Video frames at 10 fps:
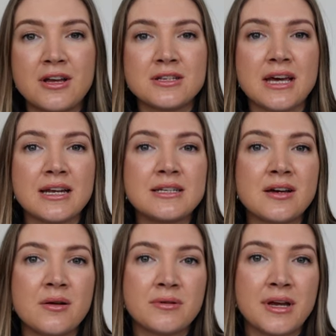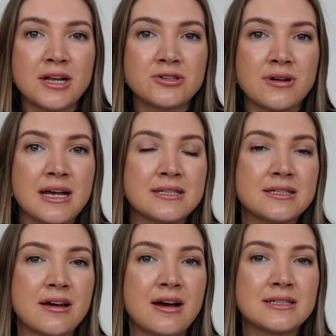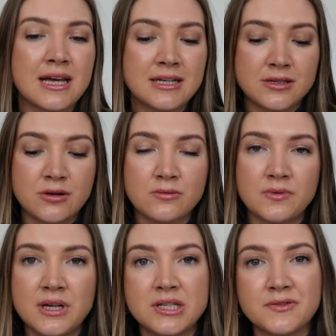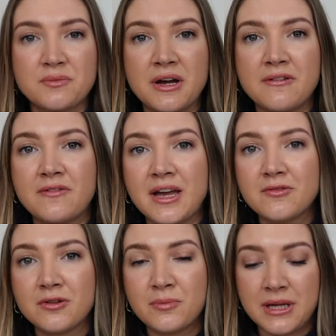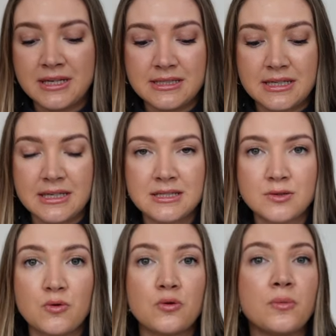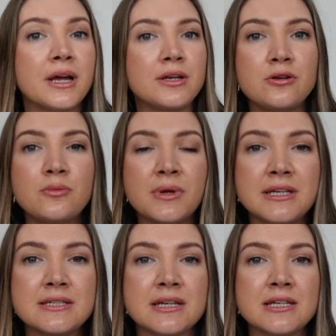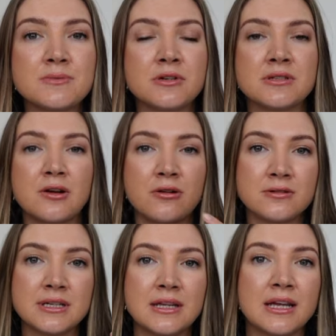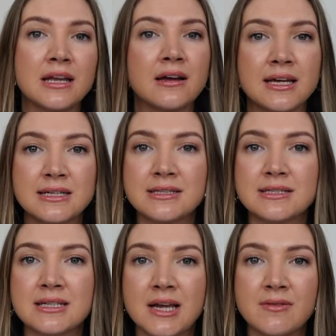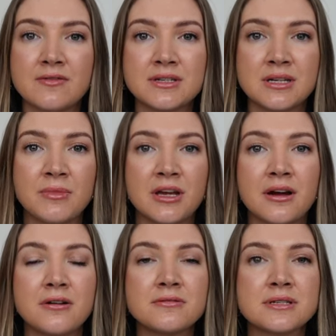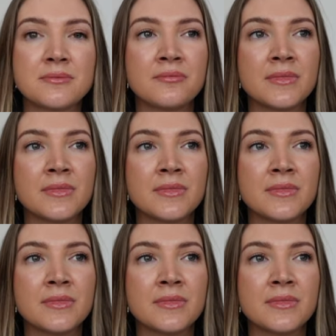So anytime I'm getting dressed, I tend to not reach for my favourite pieces or my new pieces because I constantly think that I need to save it for something else.